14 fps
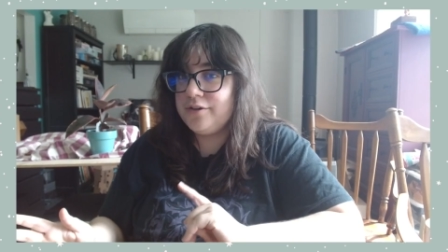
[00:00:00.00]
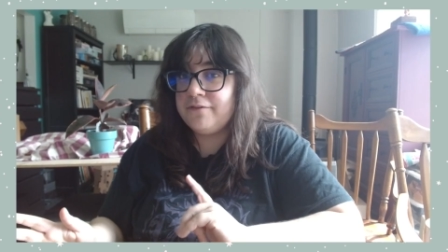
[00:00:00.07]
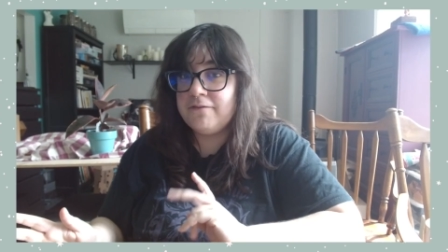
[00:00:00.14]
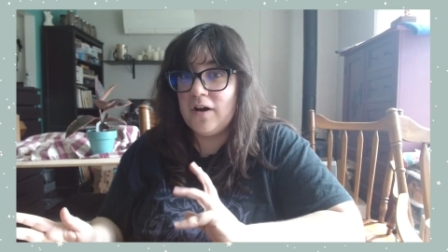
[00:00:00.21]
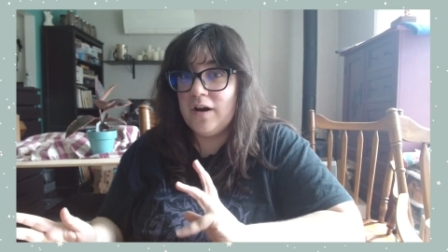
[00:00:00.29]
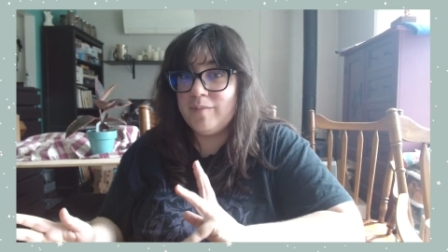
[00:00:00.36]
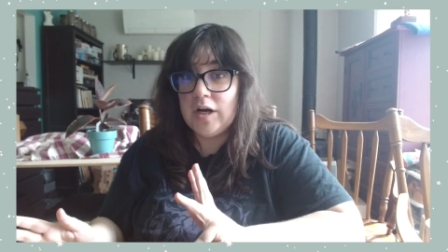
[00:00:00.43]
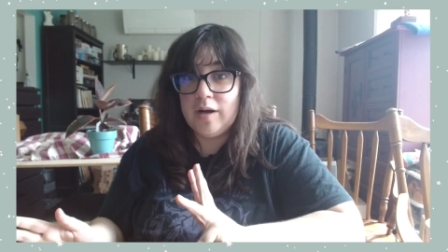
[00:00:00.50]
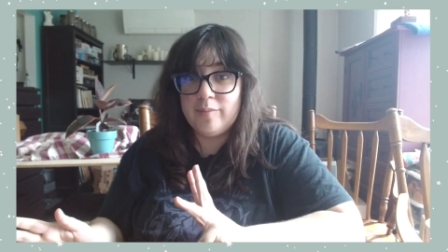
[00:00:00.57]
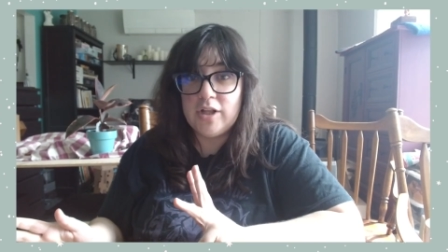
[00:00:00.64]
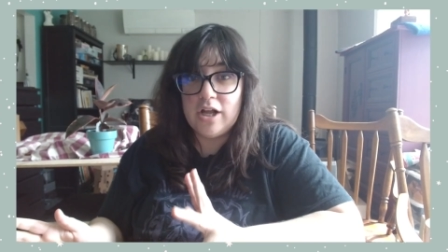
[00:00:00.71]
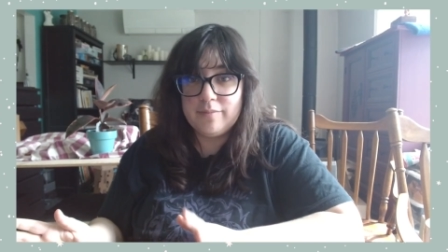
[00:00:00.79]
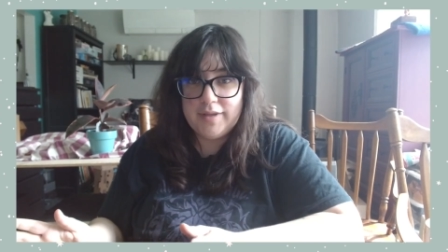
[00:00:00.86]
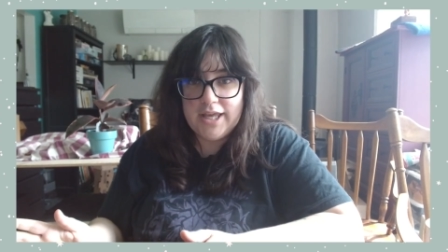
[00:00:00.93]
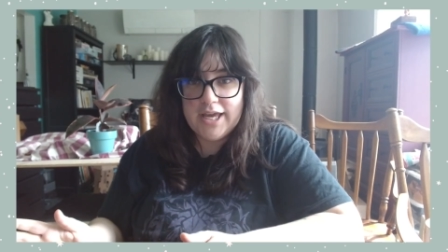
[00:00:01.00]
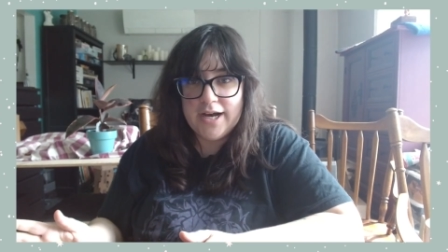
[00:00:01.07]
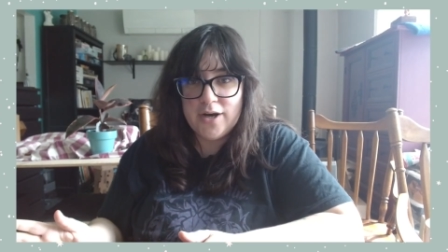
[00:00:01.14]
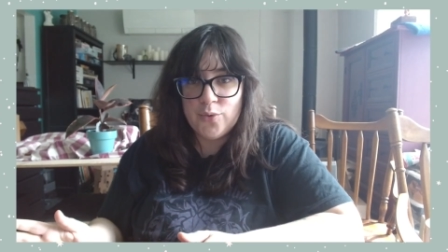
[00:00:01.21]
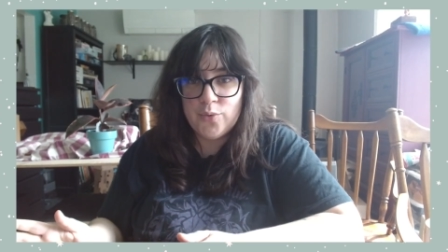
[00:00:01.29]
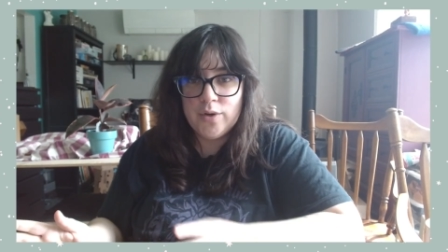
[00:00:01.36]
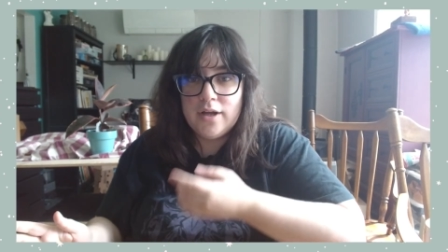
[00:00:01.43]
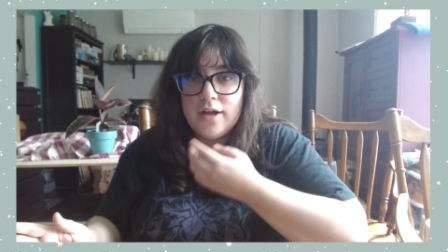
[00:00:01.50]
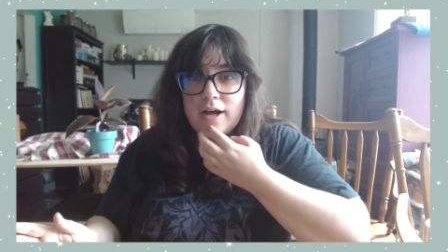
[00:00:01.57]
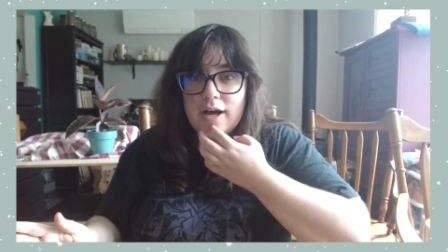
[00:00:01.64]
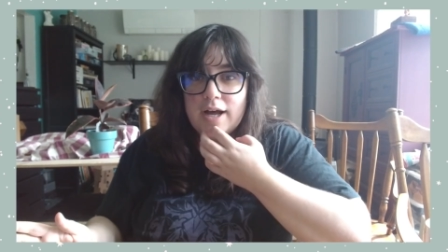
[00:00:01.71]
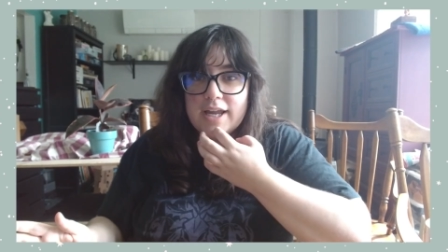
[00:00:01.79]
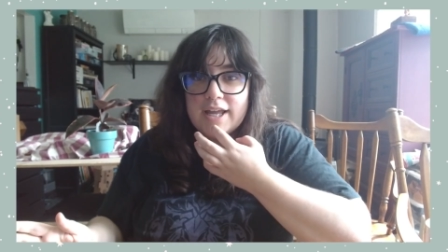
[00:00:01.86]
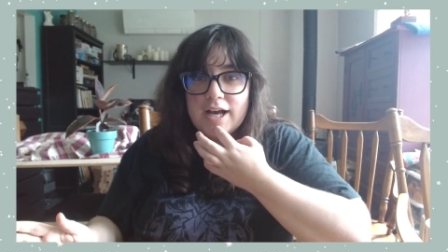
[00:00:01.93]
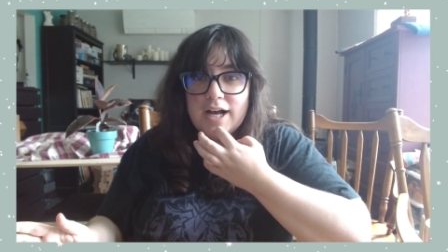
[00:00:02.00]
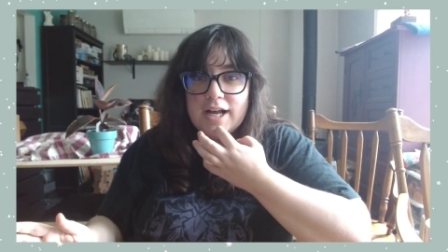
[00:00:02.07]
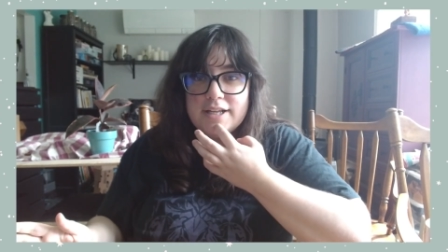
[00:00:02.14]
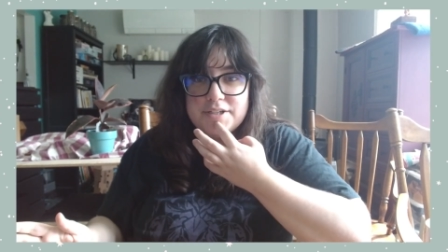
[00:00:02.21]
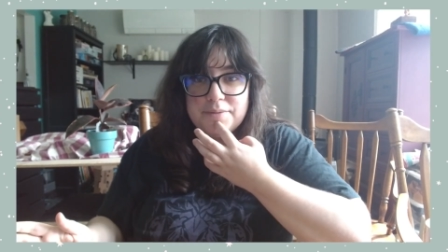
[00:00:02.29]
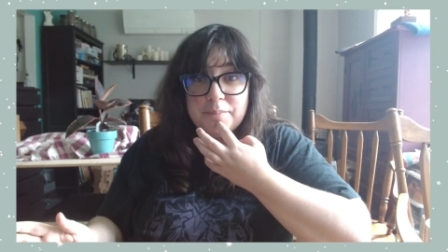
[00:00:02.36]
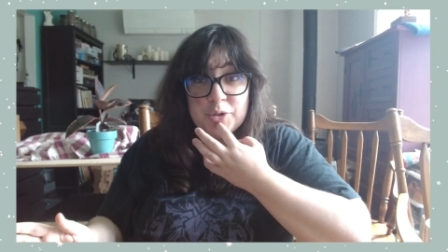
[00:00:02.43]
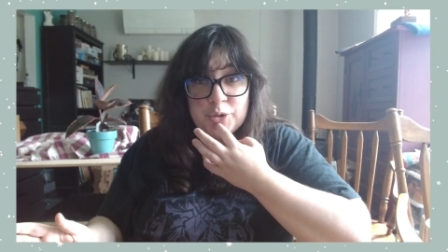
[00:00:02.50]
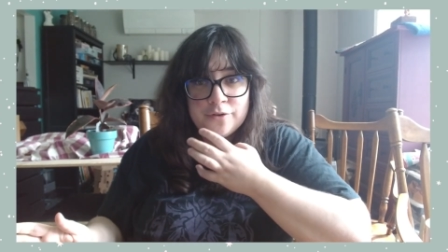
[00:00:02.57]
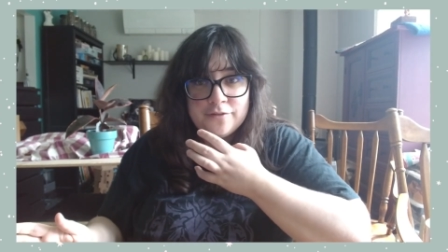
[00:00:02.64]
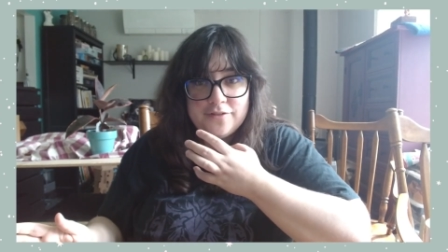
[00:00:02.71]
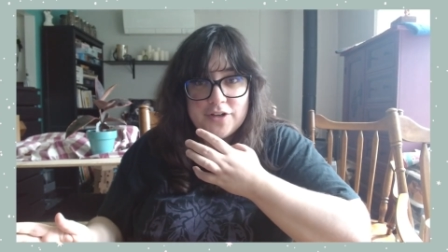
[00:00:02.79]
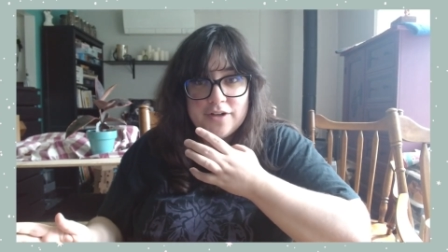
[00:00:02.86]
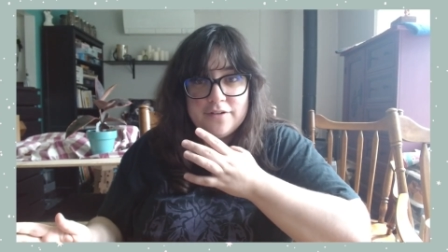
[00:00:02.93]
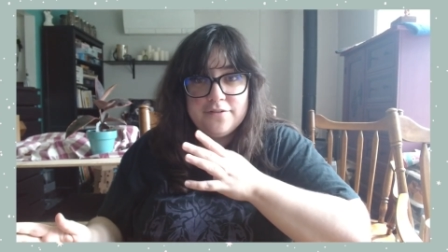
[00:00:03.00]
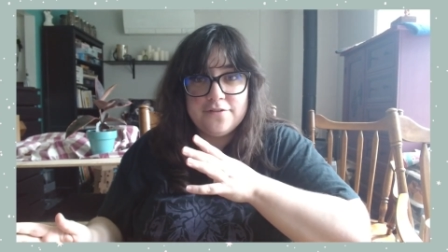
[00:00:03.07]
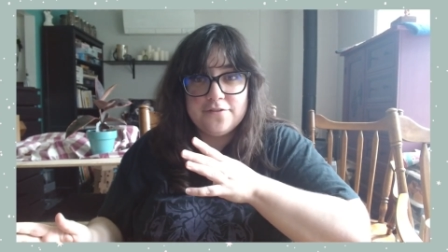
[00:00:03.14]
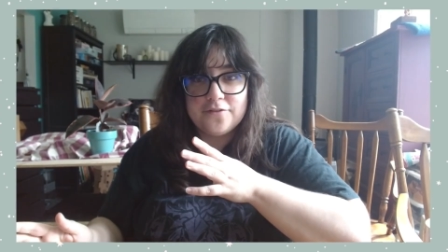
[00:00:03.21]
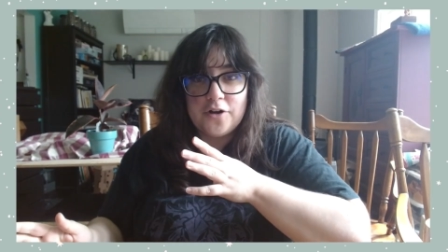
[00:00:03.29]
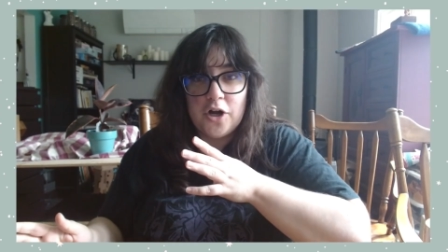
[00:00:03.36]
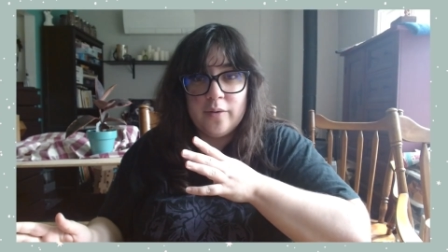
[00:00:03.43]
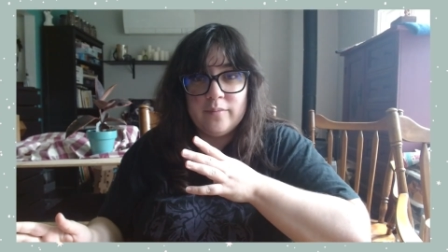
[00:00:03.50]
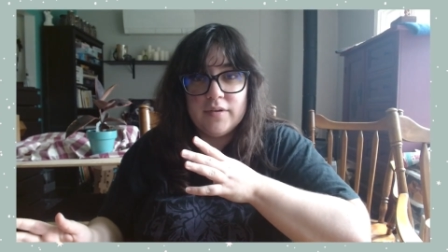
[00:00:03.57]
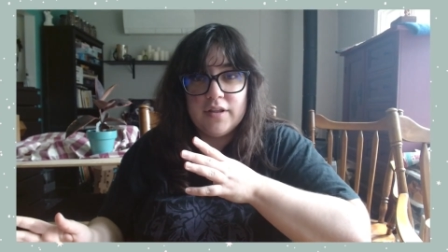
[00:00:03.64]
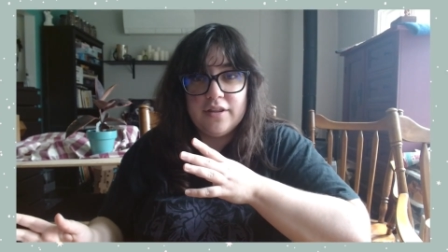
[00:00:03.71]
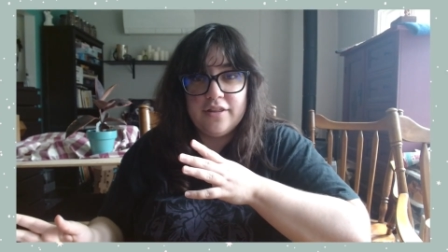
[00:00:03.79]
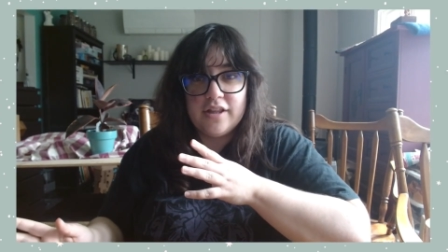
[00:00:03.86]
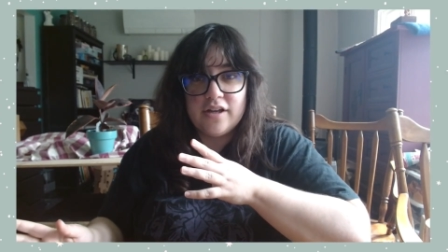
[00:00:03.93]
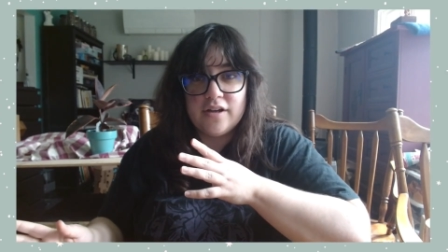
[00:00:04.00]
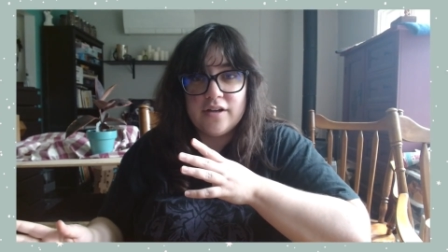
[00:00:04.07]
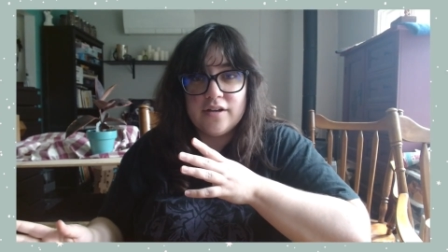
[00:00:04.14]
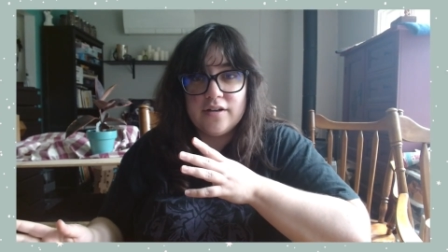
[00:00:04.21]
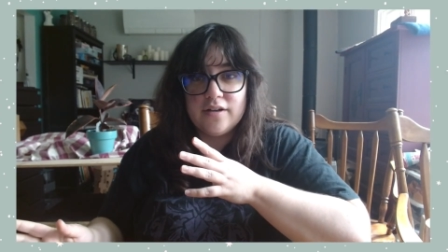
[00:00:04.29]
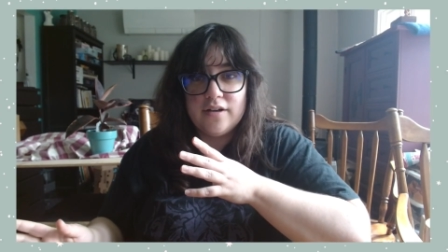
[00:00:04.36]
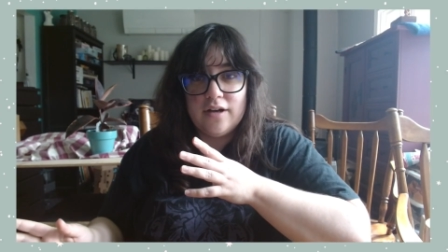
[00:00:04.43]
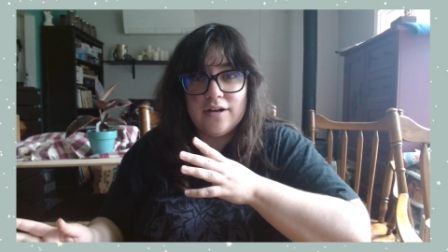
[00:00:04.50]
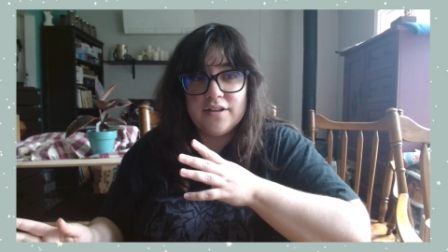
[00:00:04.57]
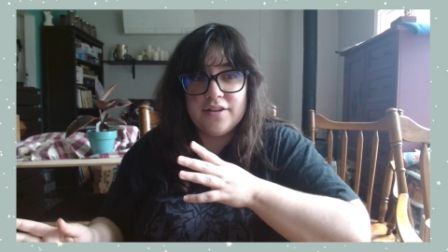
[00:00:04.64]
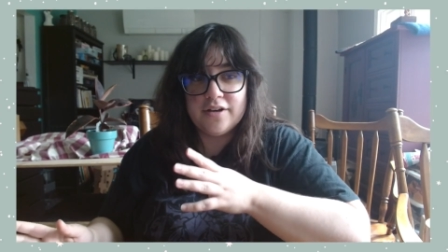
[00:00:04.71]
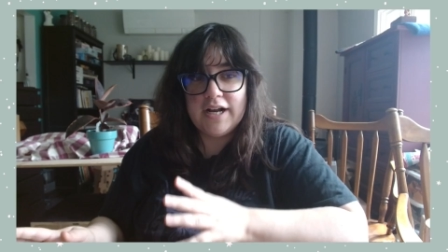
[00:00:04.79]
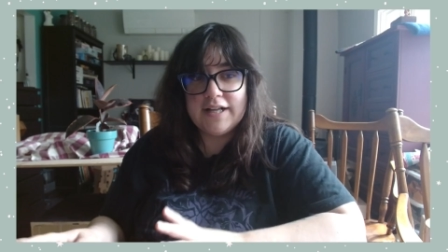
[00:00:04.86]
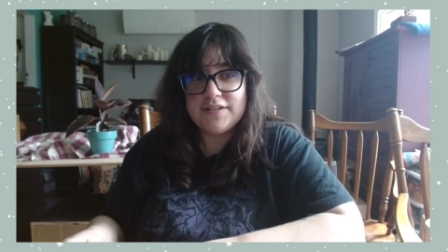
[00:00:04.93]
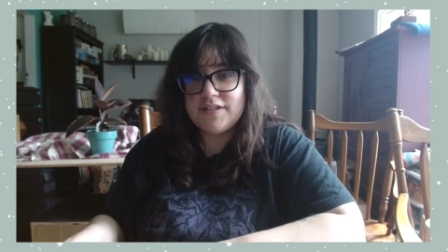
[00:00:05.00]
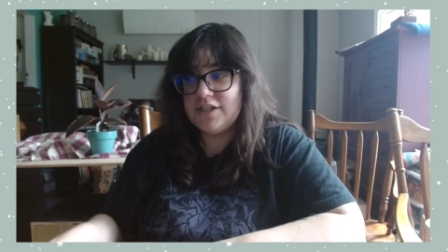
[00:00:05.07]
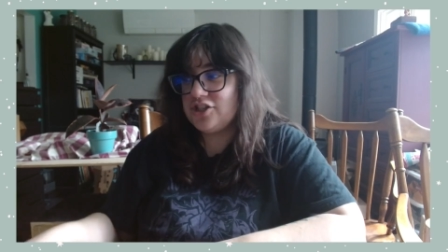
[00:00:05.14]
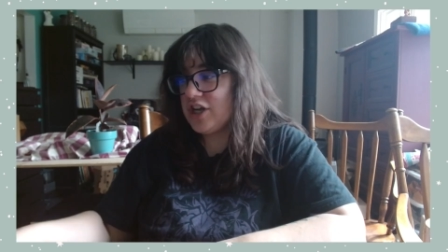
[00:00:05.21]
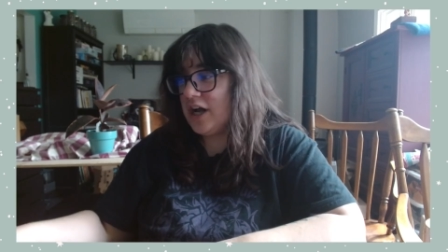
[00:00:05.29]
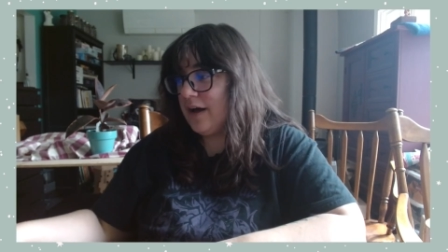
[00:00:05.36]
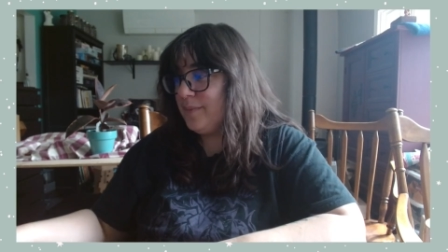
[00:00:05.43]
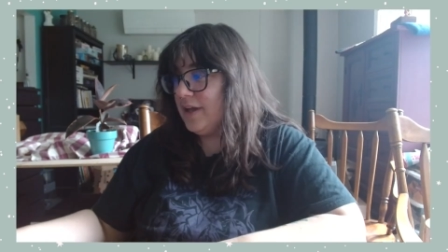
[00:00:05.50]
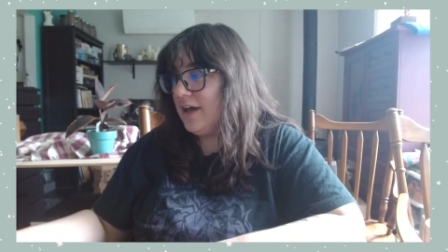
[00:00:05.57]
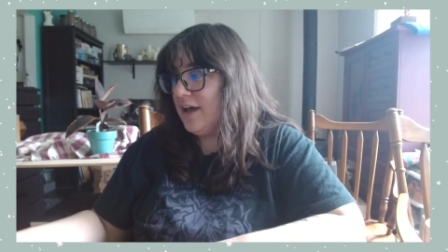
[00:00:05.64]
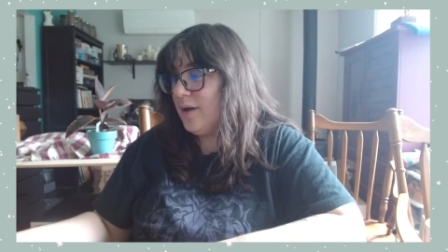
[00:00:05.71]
from Ooblong Meow. I got Minerva from their Etsy shop.